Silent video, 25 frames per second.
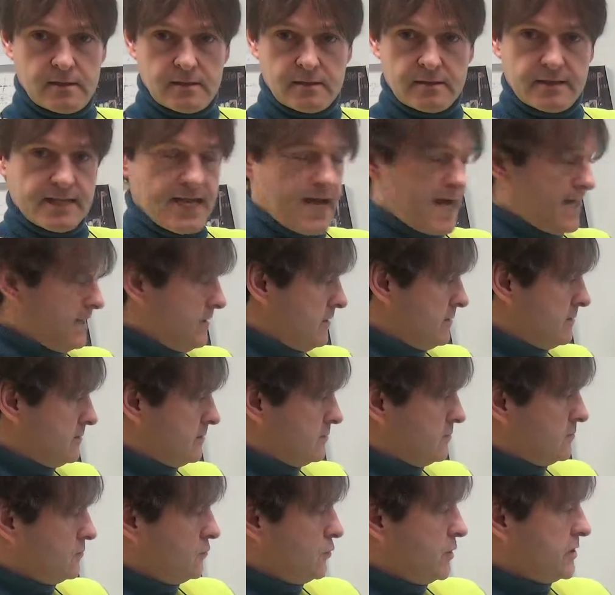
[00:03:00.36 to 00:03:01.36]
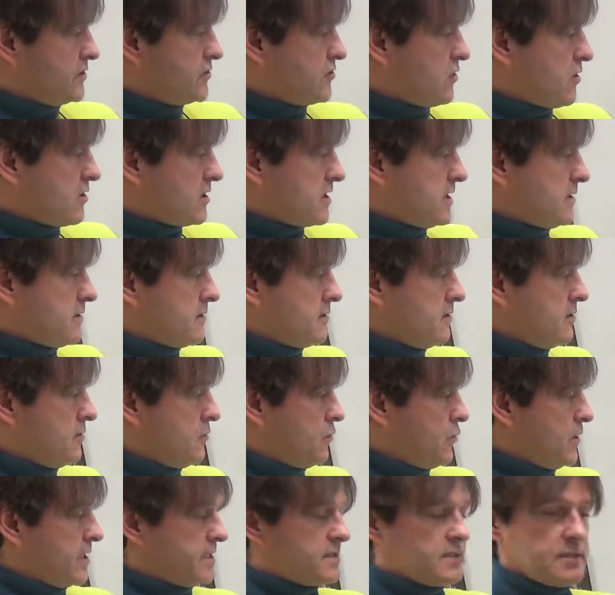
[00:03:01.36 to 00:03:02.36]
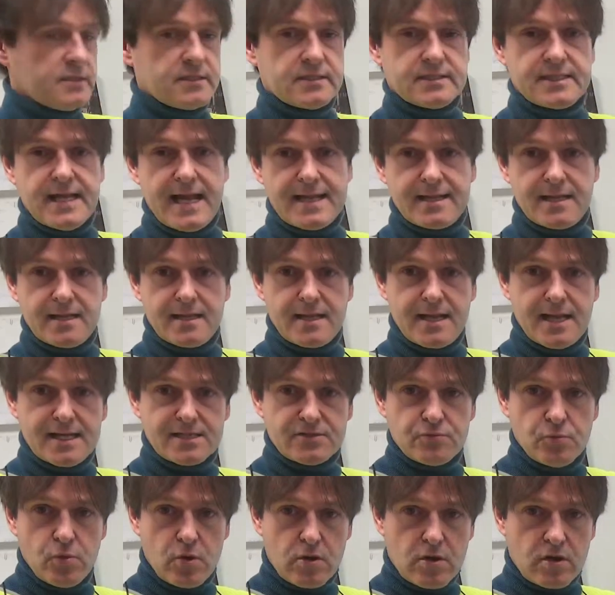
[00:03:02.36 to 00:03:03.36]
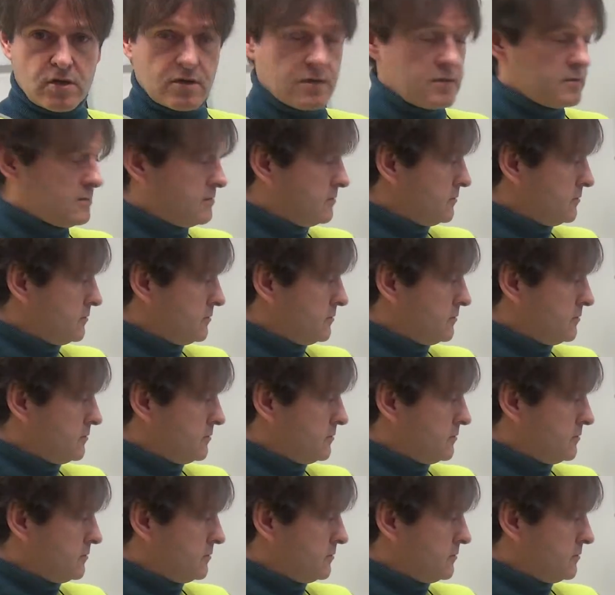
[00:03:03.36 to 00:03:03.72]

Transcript: Then we started with standardized work.